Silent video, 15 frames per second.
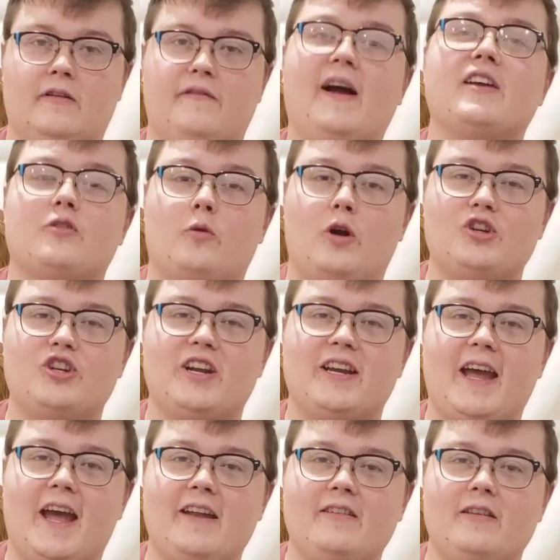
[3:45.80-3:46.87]
Thanks for watching
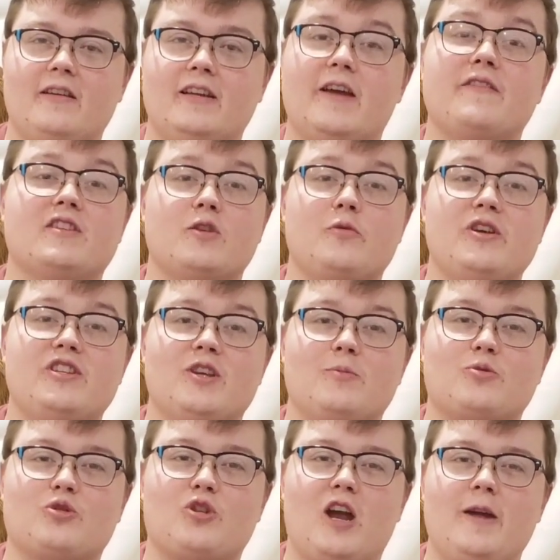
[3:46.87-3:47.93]
again, give us a wee
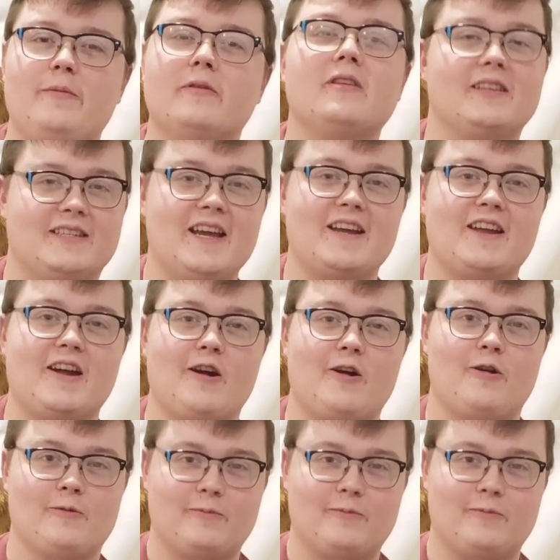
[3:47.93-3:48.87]
subscribe, and take care.